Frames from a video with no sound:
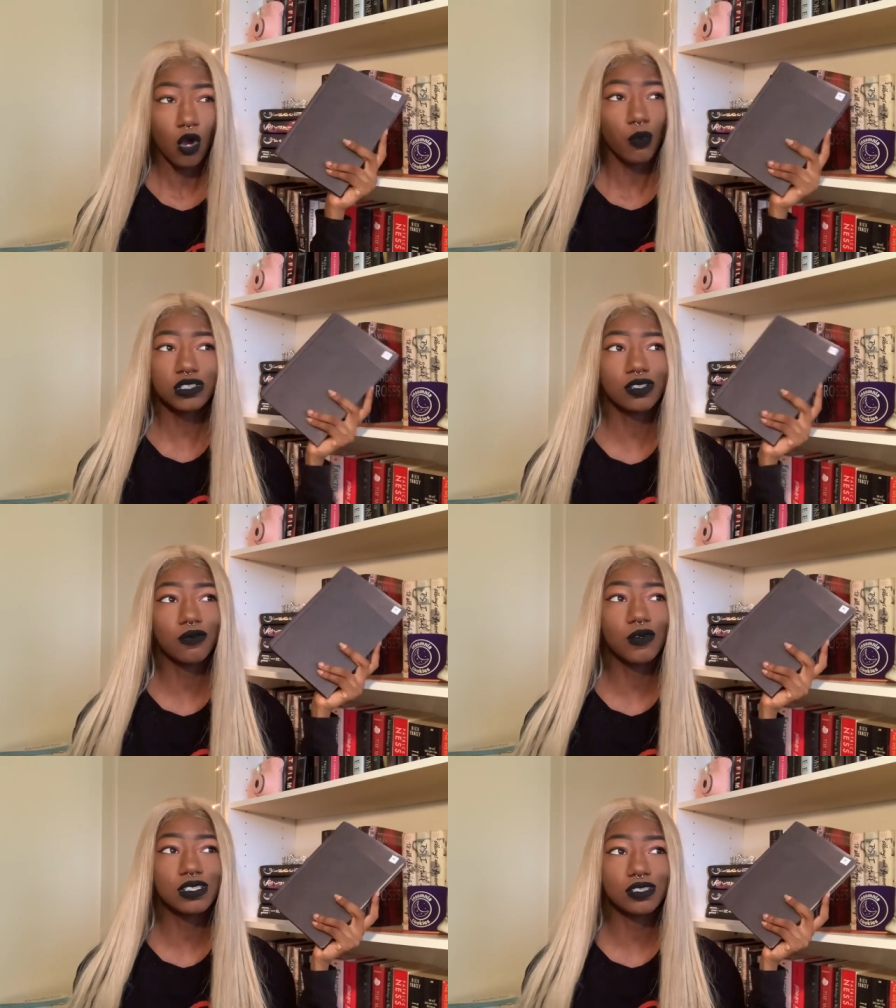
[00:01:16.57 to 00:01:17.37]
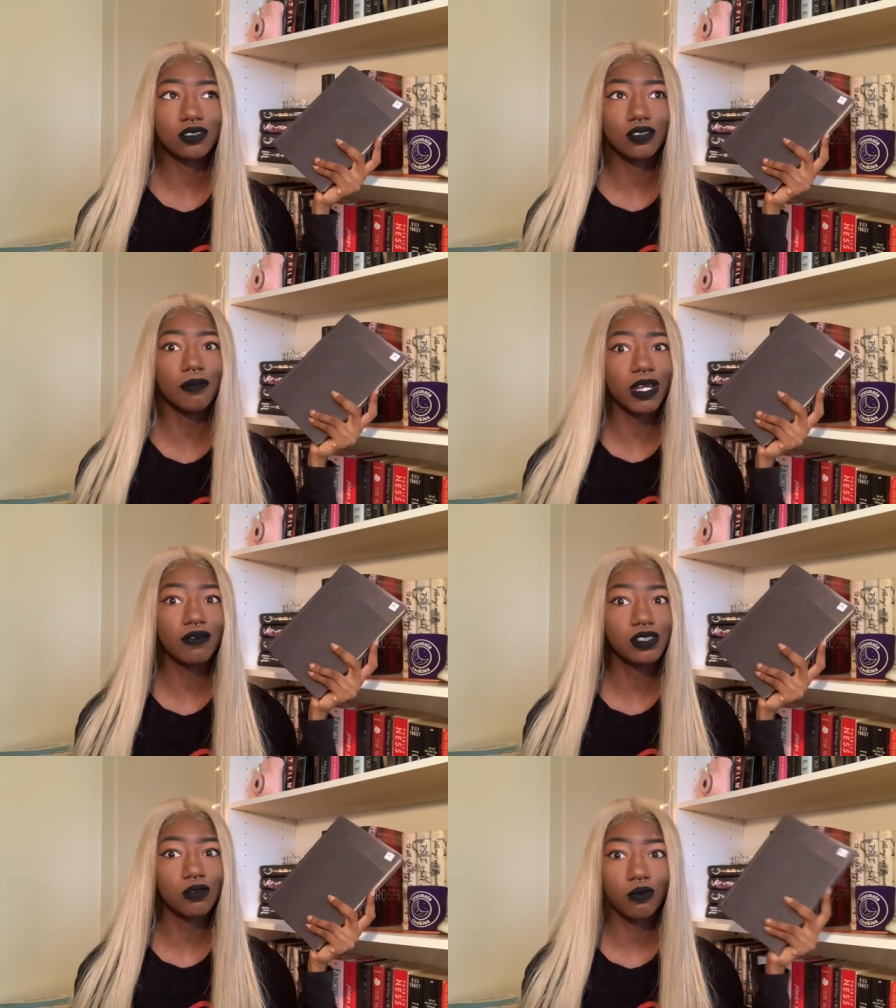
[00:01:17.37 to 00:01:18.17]
Which was the main
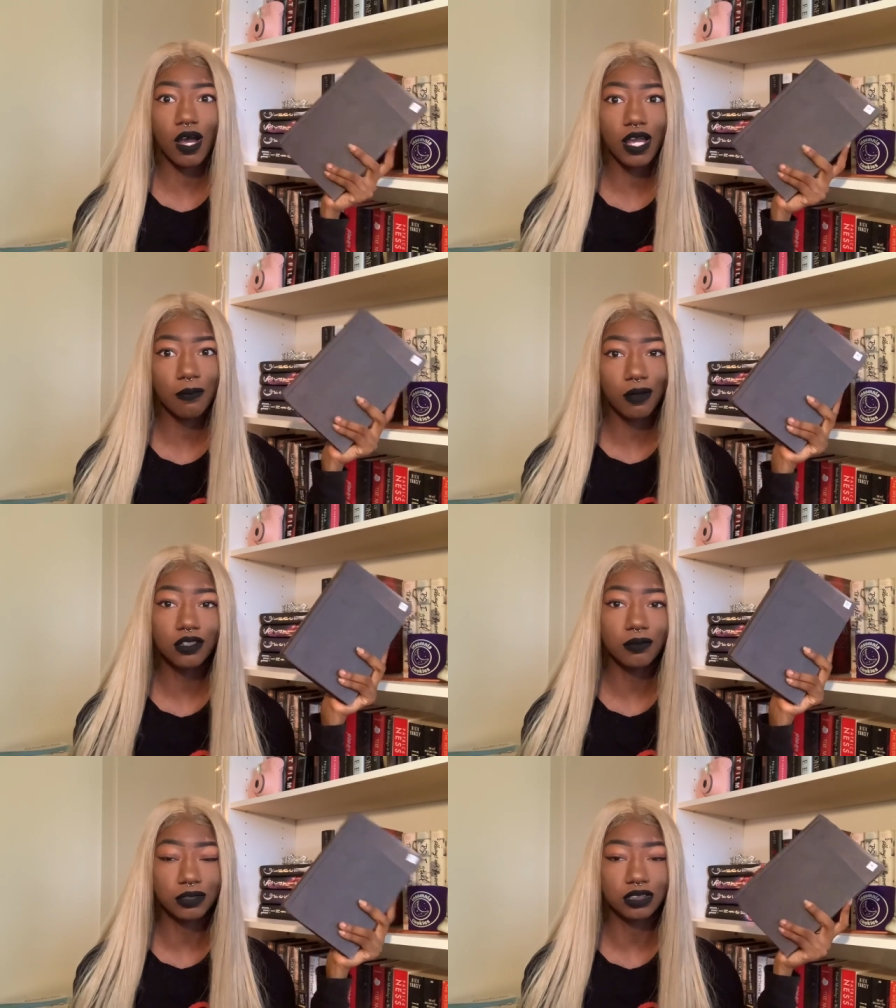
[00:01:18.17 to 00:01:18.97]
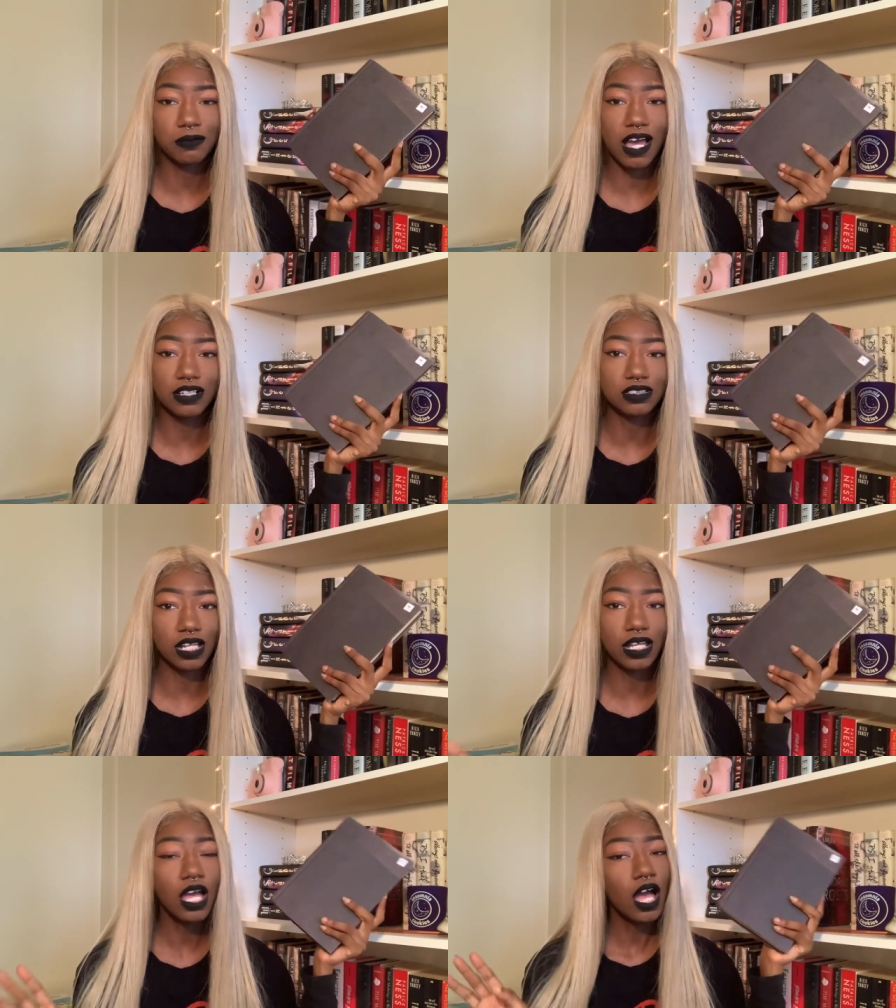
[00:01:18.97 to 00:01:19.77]
reason why I bought the book, to be honest.
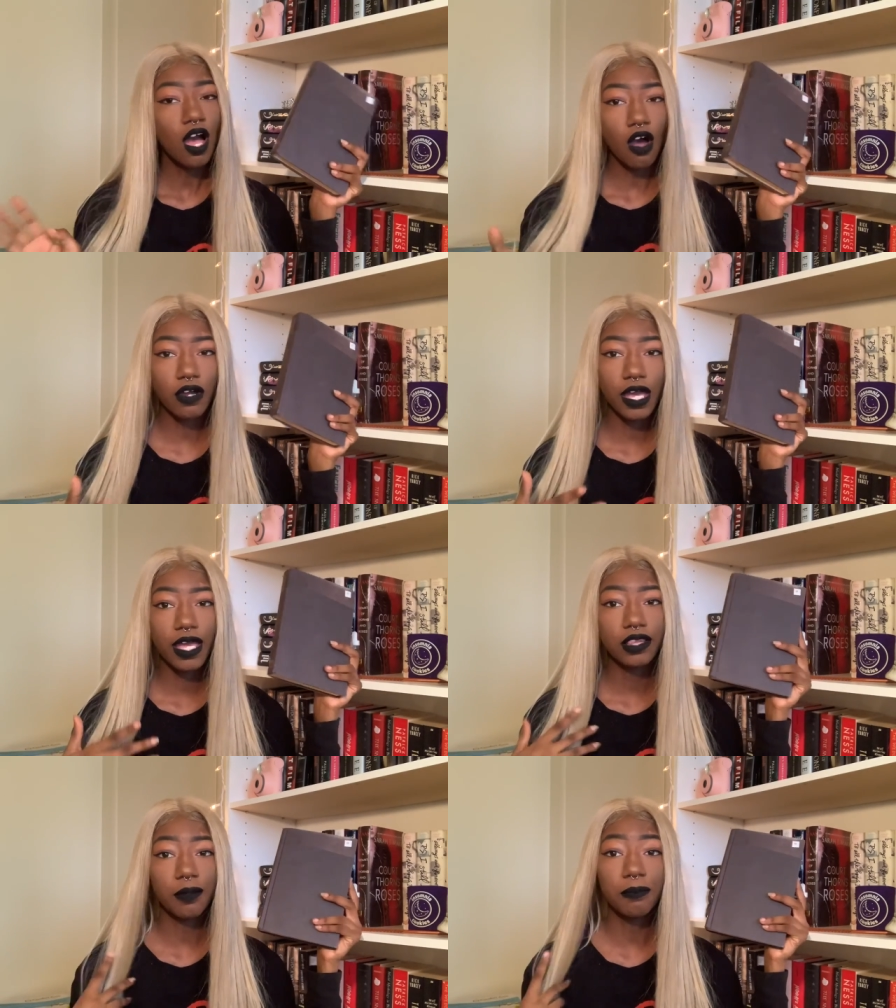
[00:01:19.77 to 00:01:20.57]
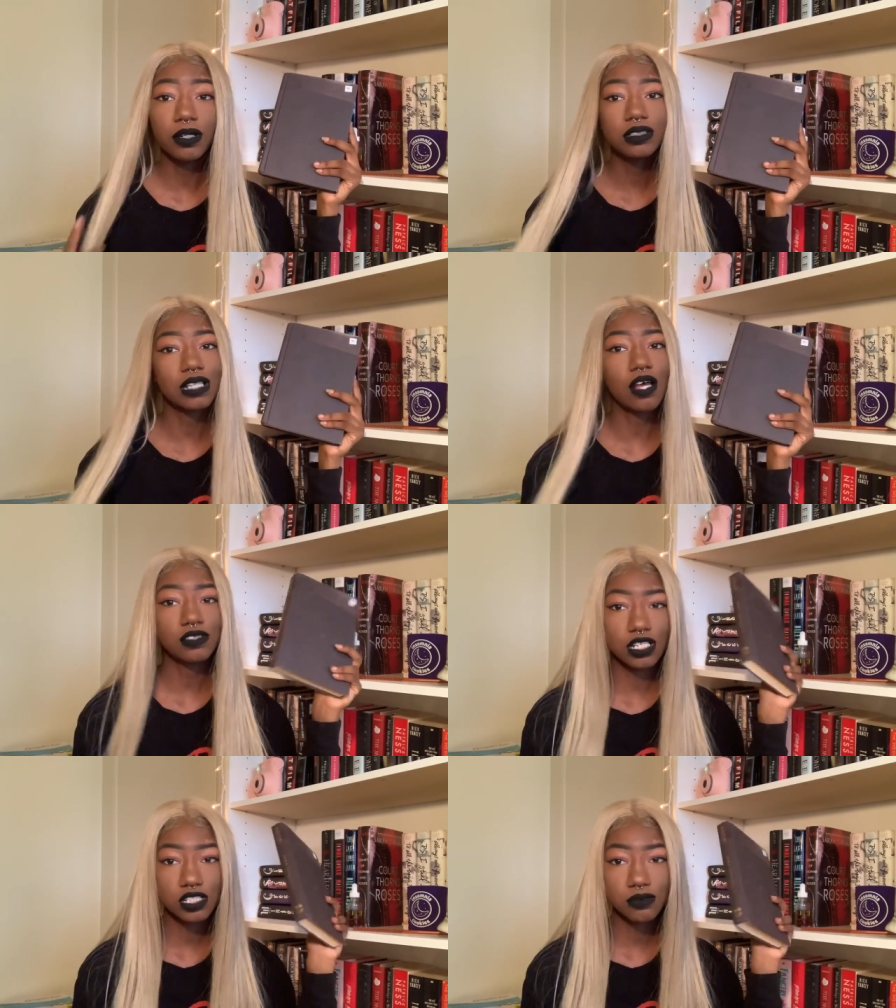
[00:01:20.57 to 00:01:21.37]
Like, okay, the book
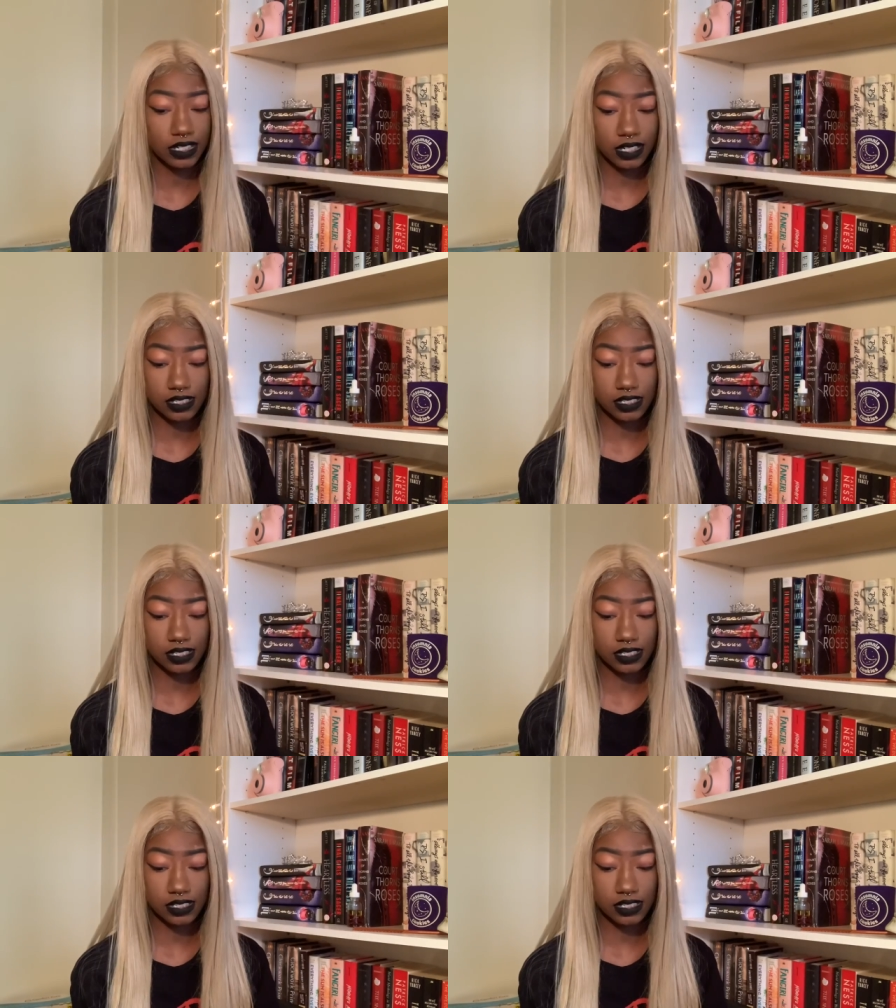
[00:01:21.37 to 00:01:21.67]
sounds interesting.